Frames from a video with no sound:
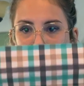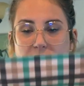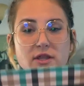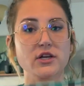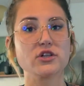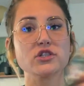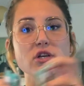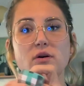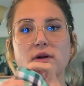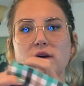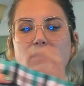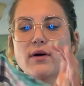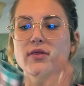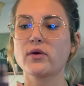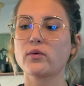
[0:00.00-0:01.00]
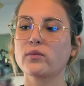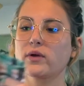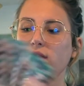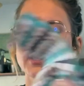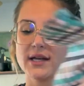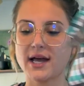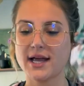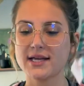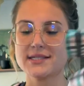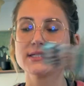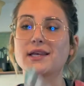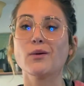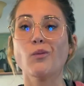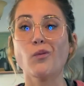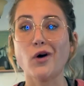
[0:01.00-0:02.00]
but they're so cute and they're really nice
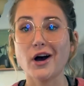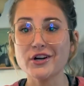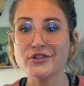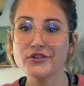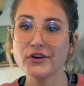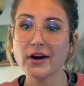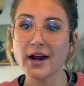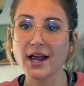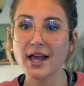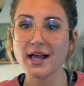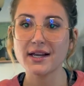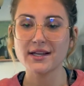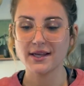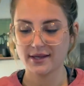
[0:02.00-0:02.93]
they wash great